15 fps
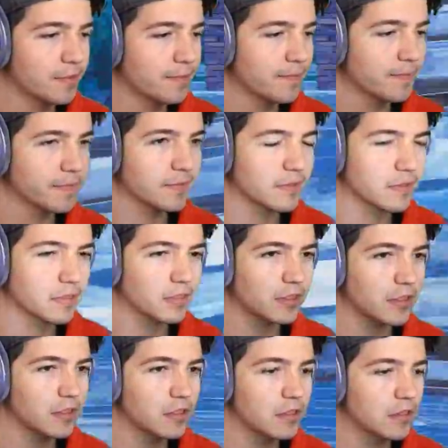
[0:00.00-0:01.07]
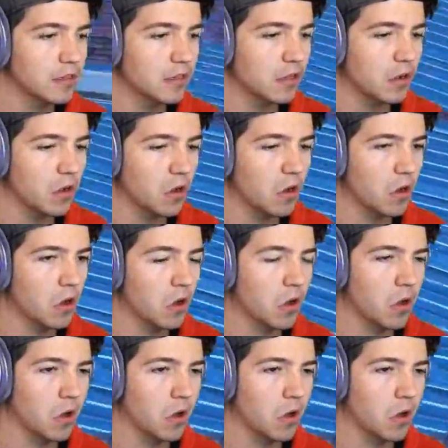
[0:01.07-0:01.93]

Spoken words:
[no speech]